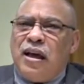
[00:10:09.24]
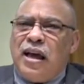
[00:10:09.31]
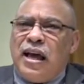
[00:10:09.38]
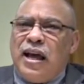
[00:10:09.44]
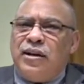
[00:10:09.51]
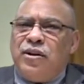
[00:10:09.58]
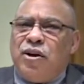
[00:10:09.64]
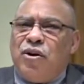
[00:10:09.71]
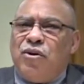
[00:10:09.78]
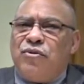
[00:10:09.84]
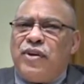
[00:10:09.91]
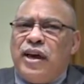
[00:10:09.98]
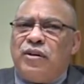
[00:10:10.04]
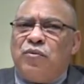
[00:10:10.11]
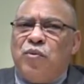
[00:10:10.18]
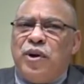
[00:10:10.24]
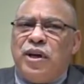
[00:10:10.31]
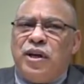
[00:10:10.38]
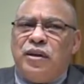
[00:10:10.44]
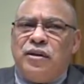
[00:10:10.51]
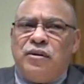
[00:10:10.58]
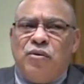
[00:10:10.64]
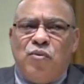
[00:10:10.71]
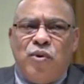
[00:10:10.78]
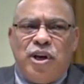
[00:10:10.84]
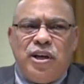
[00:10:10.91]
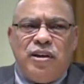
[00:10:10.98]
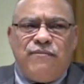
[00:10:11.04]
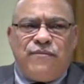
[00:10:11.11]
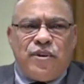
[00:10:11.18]
I know that when
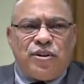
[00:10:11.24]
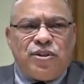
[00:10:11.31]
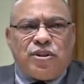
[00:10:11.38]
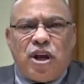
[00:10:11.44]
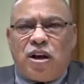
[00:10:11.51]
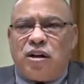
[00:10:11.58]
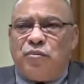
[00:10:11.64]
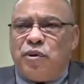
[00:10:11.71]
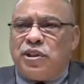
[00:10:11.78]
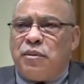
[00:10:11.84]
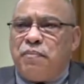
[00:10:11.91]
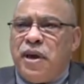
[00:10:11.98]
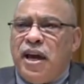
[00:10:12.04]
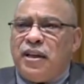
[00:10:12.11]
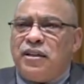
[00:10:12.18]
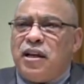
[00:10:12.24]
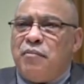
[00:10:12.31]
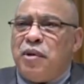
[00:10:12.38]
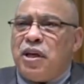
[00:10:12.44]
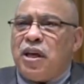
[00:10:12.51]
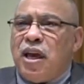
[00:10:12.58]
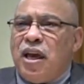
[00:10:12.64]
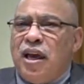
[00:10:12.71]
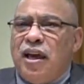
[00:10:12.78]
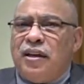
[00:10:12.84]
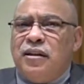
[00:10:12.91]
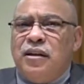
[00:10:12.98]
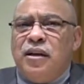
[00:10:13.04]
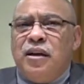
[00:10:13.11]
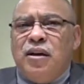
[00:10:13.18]
we first started with the pandemic
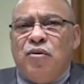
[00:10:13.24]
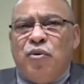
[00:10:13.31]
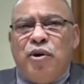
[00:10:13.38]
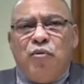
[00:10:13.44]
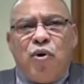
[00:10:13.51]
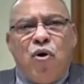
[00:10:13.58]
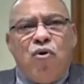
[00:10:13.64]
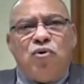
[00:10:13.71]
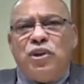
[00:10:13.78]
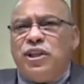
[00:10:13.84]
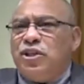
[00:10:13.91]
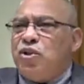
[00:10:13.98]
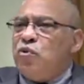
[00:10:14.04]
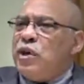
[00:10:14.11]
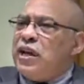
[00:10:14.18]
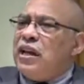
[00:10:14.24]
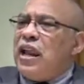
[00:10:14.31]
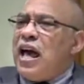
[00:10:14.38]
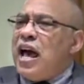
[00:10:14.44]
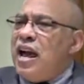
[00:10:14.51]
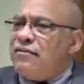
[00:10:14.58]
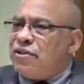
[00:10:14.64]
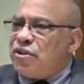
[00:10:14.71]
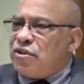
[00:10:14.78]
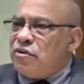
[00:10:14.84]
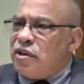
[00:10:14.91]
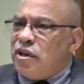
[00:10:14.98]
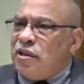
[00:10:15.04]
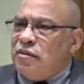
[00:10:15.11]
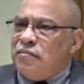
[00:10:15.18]
and we were only doing live
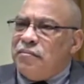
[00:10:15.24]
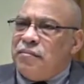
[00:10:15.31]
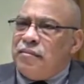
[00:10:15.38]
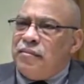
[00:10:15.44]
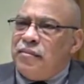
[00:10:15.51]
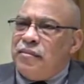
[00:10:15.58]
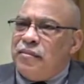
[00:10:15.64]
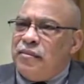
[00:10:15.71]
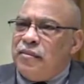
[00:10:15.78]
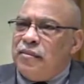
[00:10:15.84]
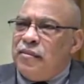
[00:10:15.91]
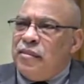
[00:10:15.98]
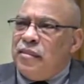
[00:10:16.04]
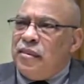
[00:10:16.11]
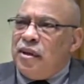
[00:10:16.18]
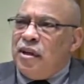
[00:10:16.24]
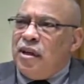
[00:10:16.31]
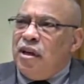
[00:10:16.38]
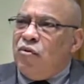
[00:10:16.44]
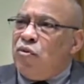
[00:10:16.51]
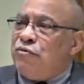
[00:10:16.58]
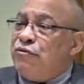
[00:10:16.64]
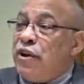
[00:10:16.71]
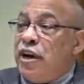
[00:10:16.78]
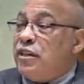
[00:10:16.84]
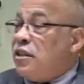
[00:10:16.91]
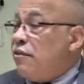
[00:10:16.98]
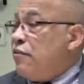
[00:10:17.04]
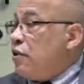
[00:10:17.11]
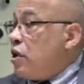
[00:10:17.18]
stream, it was very
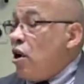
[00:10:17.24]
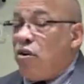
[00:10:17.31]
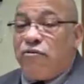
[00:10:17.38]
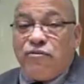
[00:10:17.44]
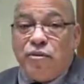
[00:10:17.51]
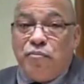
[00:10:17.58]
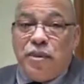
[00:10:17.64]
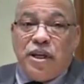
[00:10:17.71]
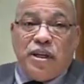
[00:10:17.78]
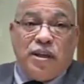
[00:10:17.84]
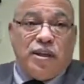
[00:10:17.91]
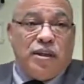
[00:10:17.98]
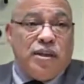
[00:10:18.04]
difficult for me.